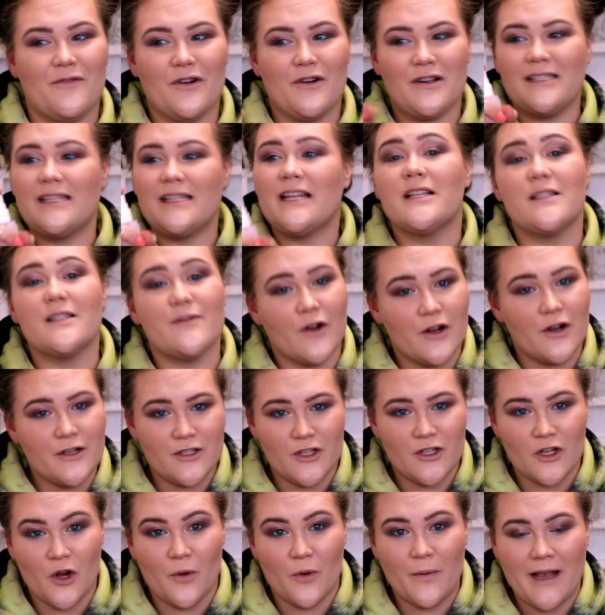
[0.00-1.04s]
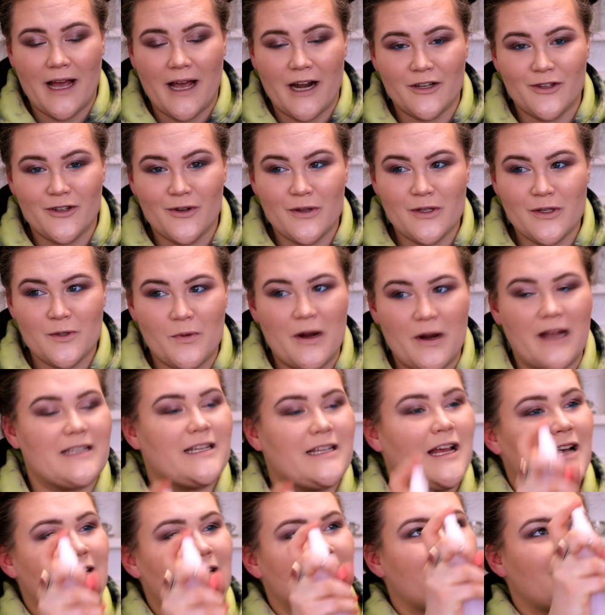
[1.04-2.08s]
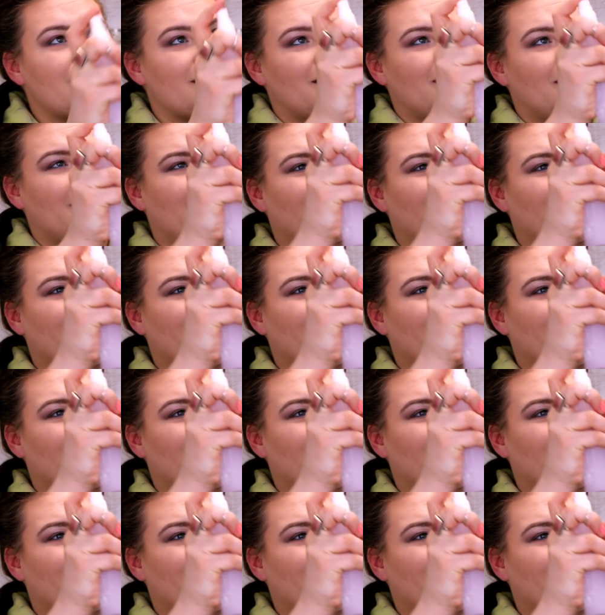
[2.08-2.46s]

First things first, you know, we gotta do the spray test.